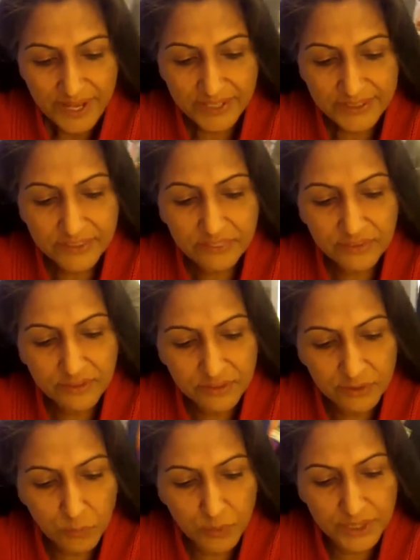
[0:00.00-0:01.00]
And the
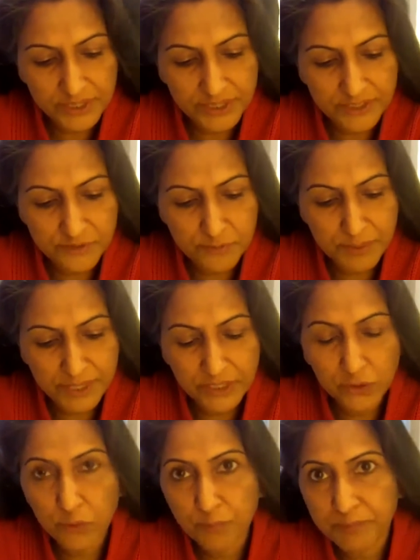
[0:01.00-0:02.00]
third one is by
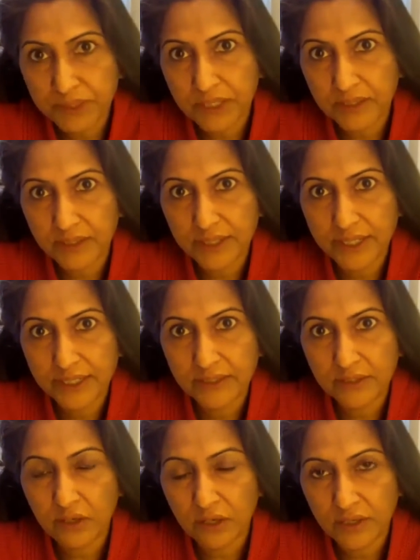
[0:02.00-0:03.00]
Gupta
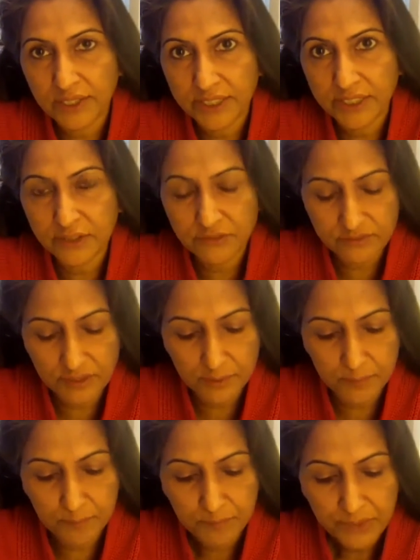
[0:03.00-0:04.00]
and colleagues
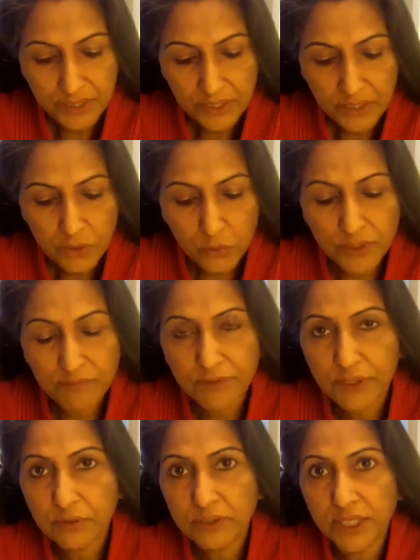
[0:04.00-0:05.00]
who have
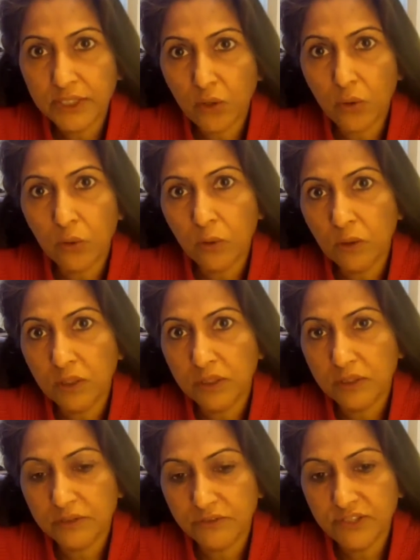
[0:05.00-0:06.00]
looked at all
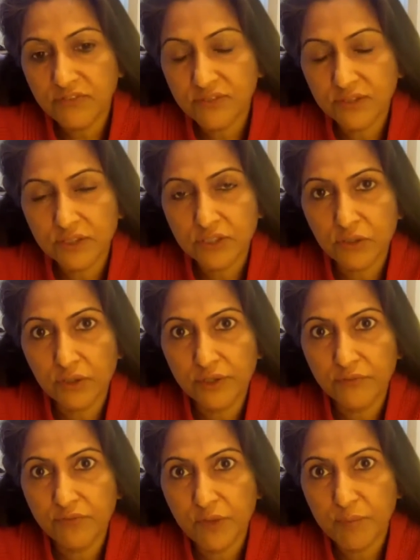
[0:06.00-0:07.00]
the research
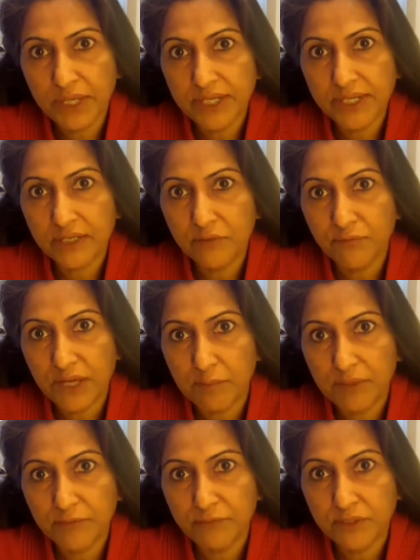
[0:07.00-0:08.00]
on women in
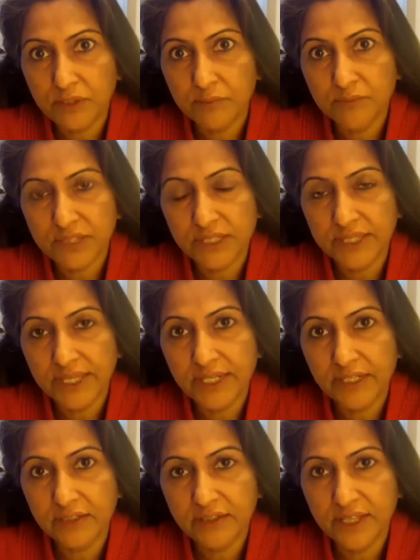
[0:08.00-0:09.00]
family firms, and
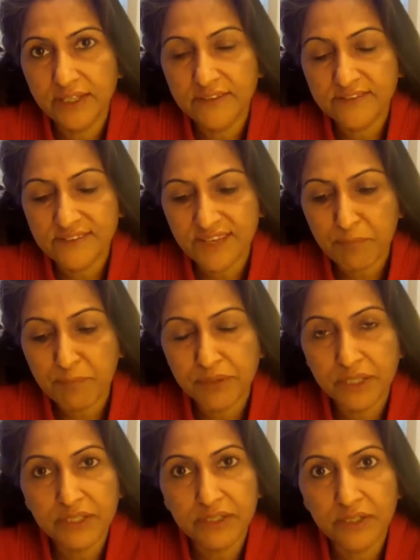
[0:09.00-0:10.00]
they
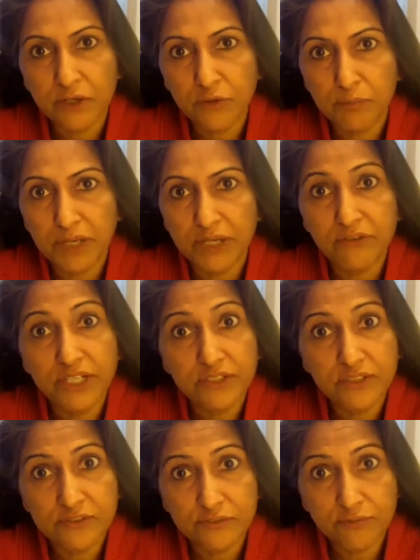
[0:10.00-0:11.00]
separate it out by
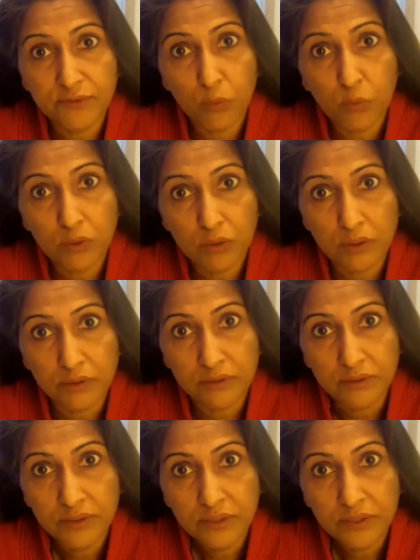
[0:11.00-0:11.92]
regions of the world.